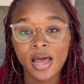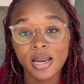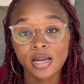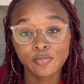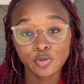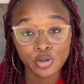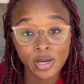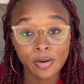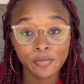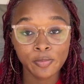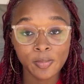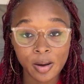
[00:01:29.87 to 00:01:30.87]
And if you
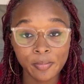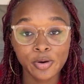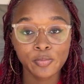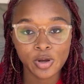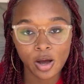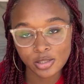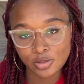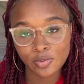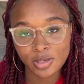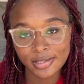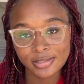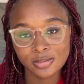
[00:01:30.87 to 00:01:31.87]
can remember, we also would
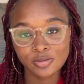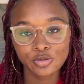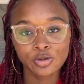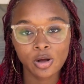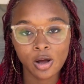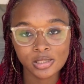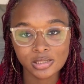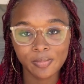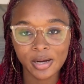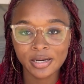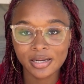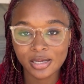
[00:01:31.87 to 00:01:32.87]
like you to call
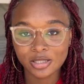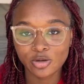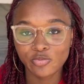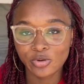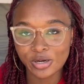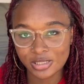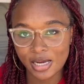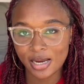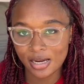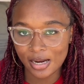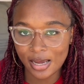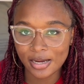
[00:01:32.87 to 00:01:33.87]
somebody to get the first
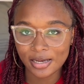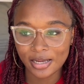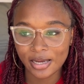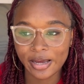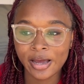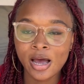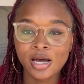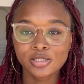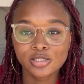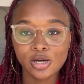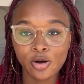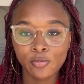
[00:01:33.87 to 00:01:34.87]
aid and AED.
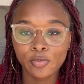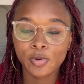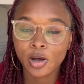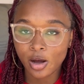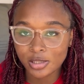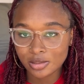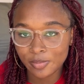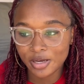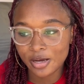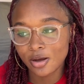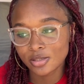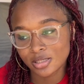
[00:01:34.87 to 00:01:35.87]
So we would call
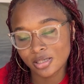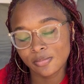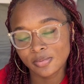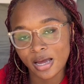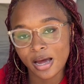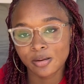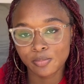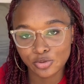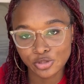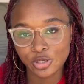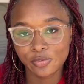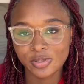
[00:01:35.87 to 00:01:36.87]
somebody else, and if they had a
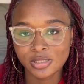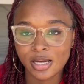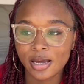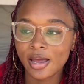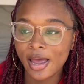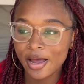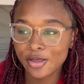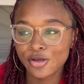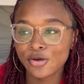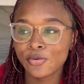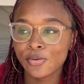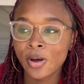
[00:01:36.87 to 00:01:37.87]
blue shirt, we say, hey,
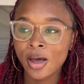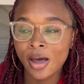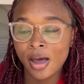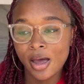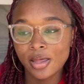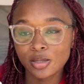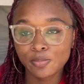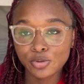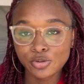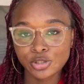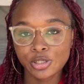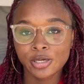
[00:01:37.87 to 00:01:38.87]
you in the
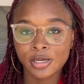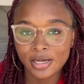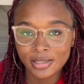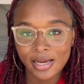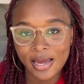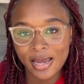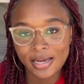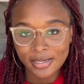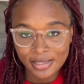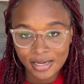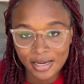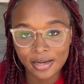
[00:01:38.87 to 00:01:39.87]
blue shirt, get the
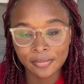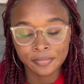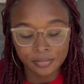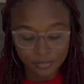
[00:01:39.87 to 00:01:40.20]
AED.